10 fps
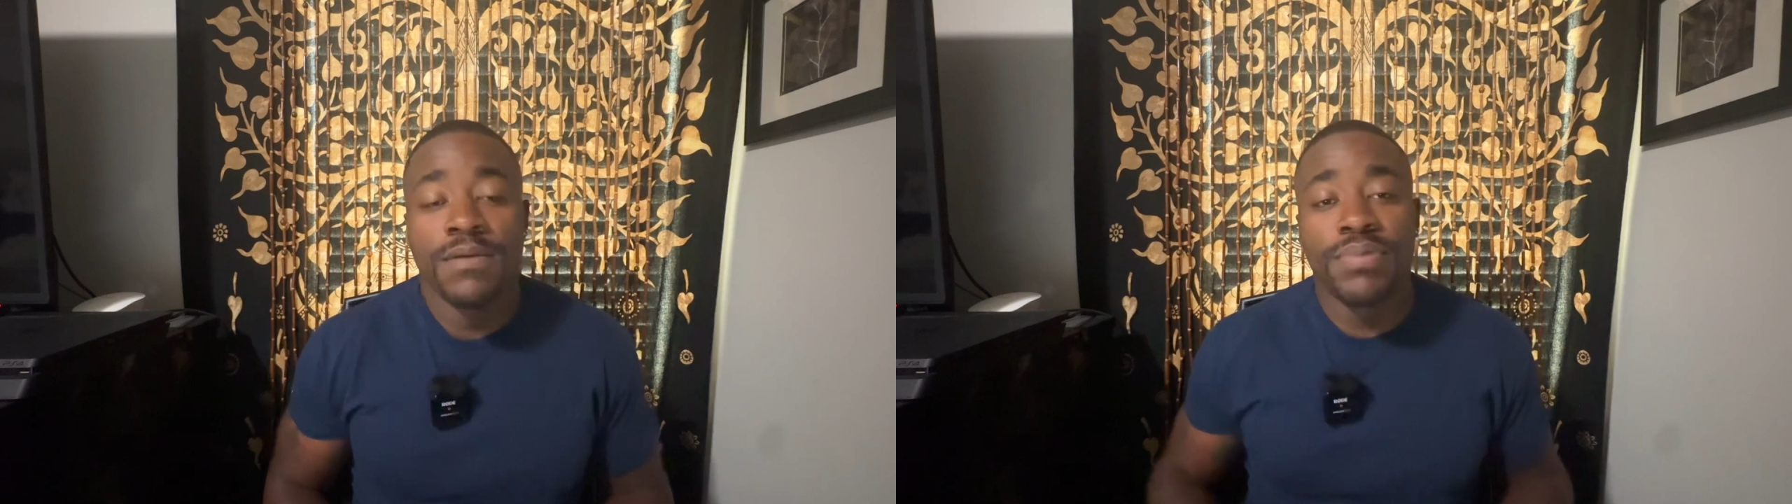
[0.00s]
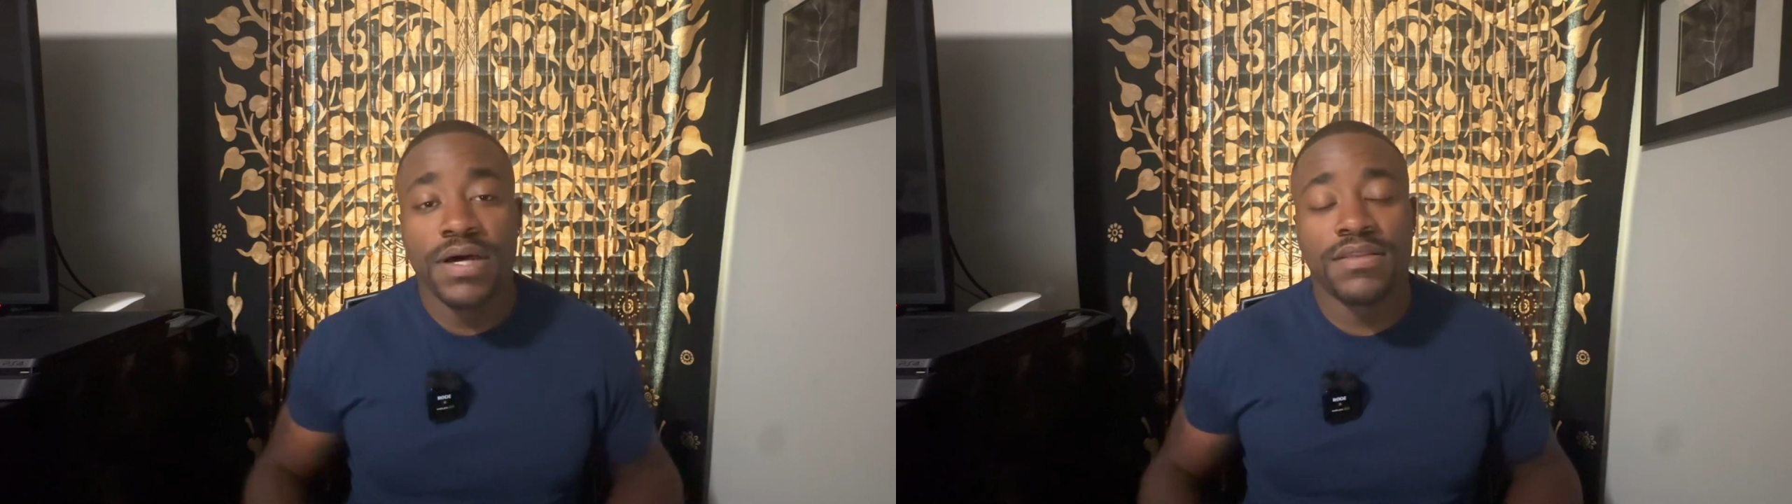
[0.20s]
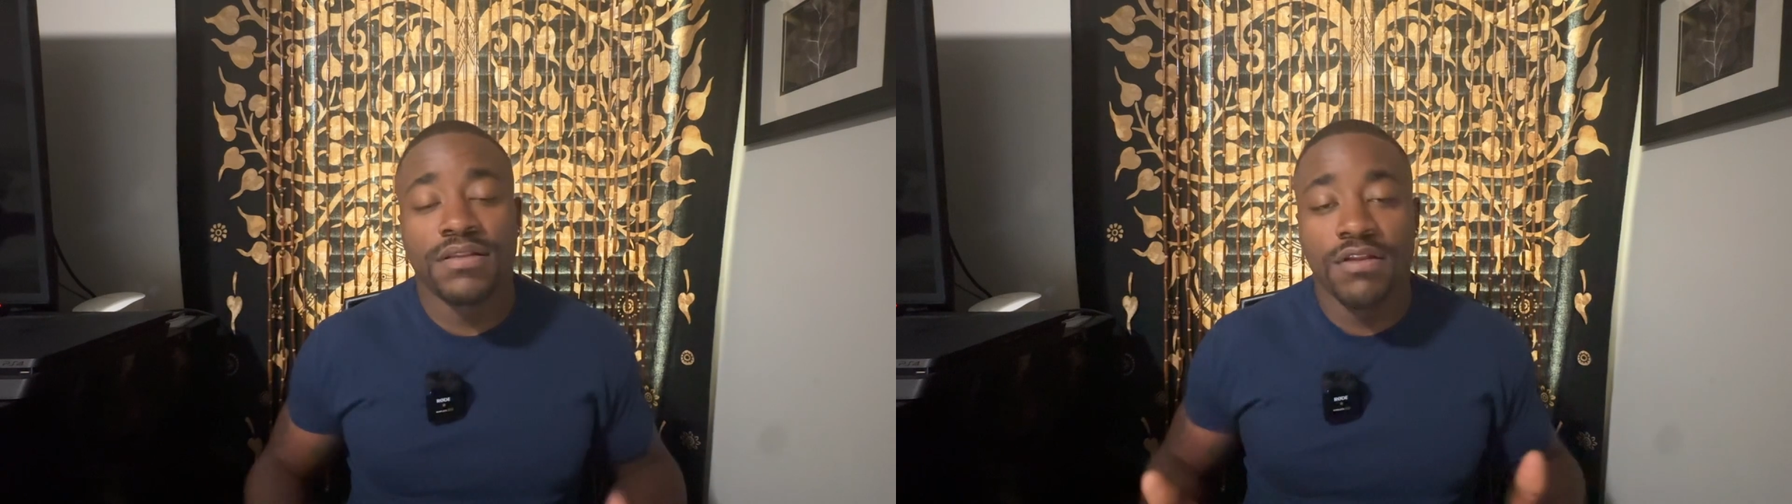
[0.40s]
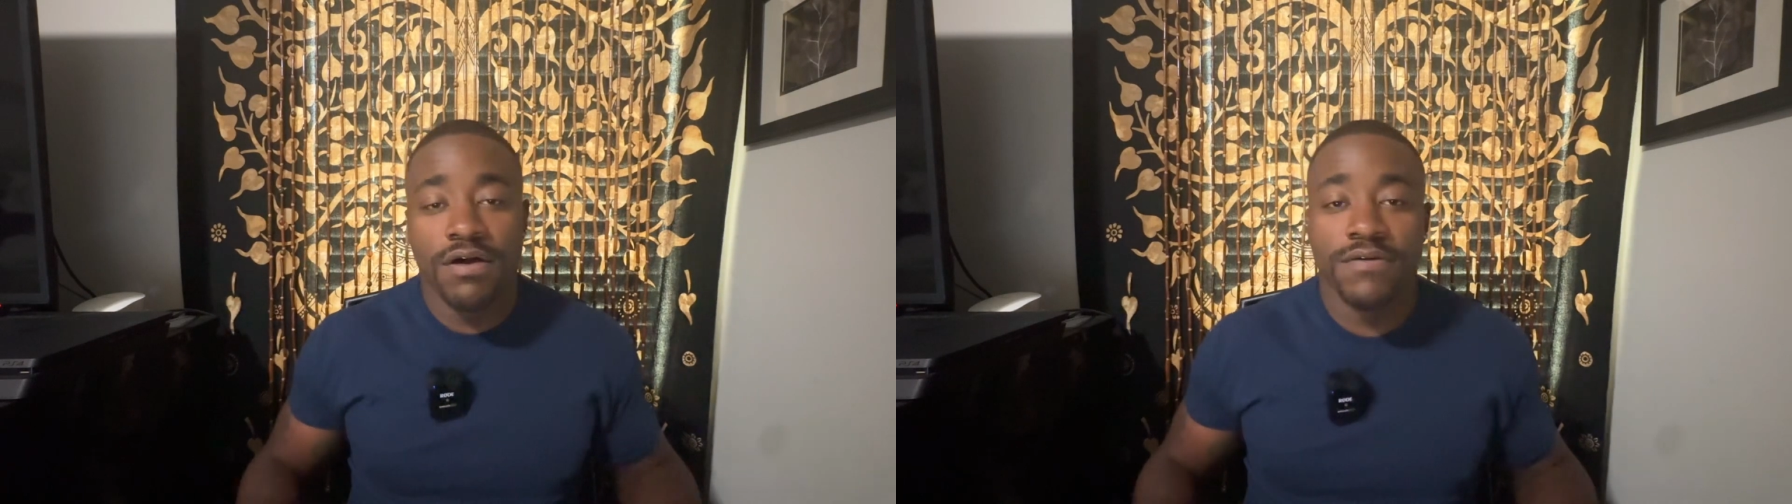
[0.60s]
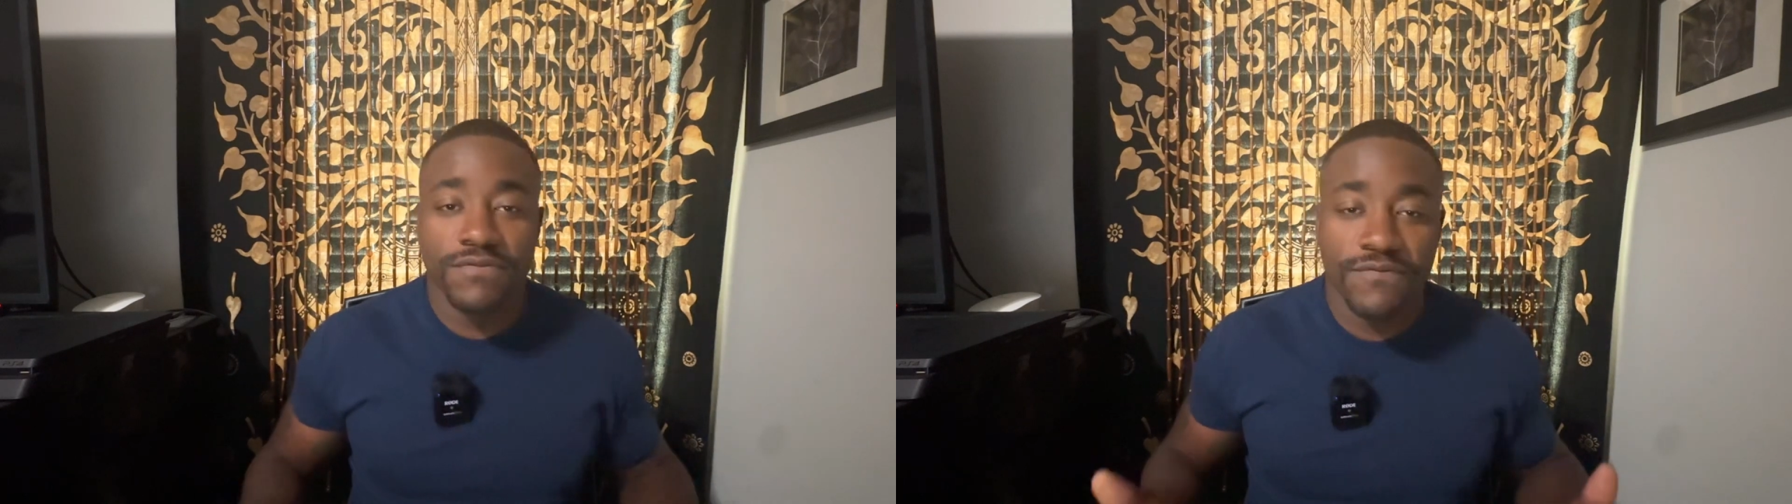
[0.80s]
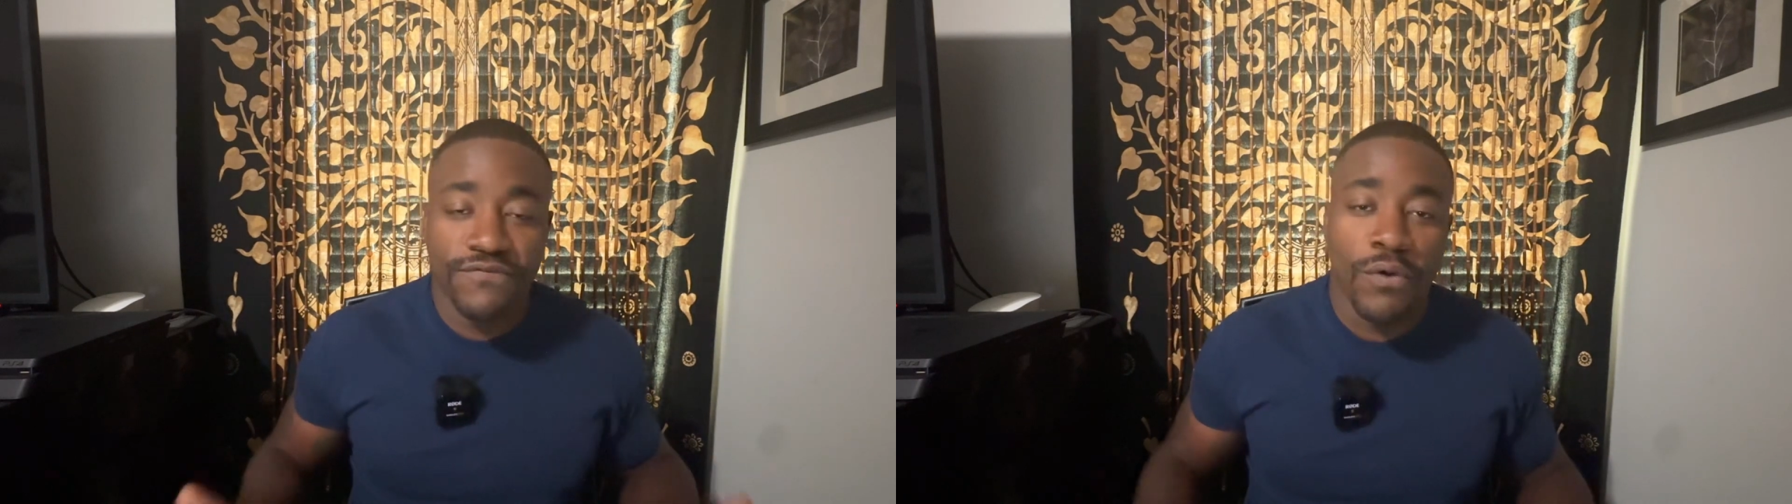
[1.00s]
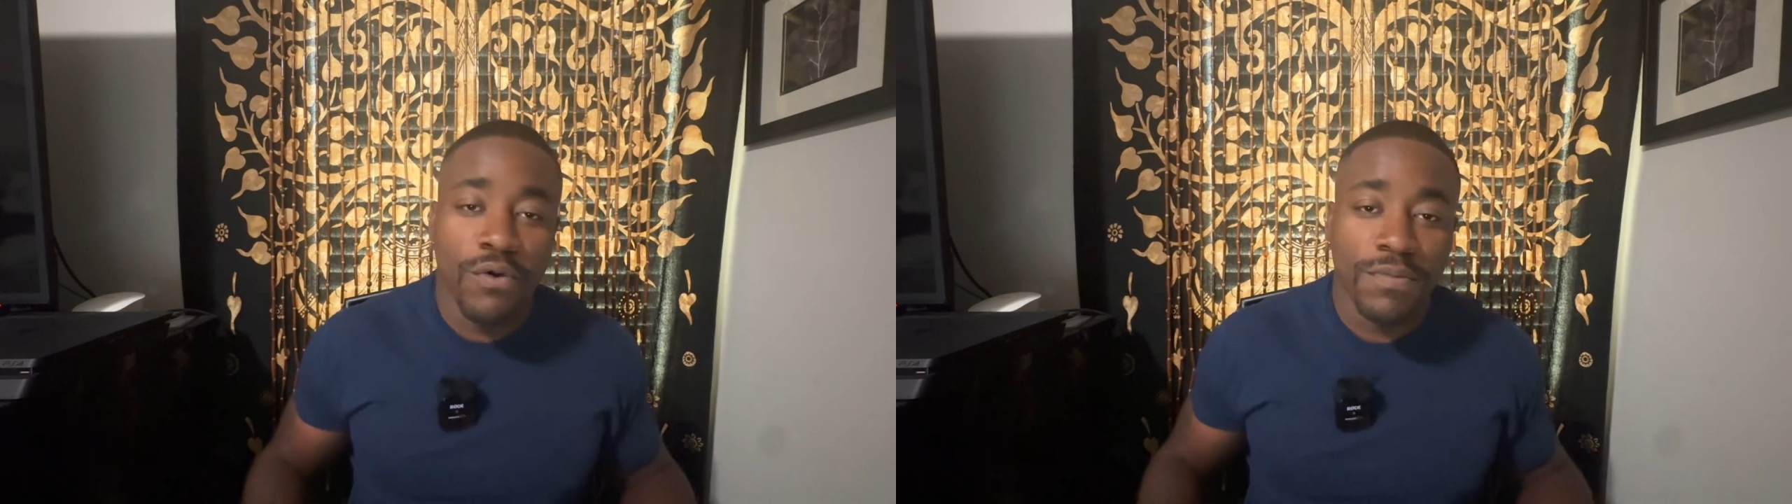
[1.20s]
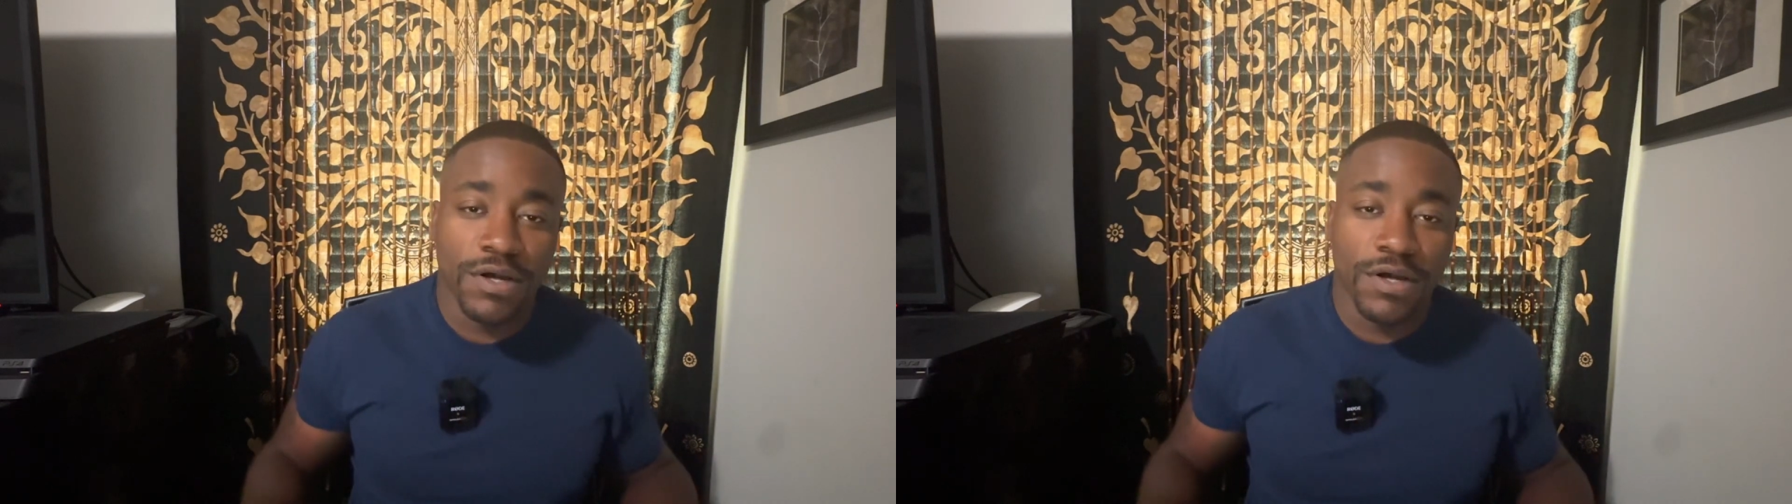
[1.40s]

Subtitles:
But the long form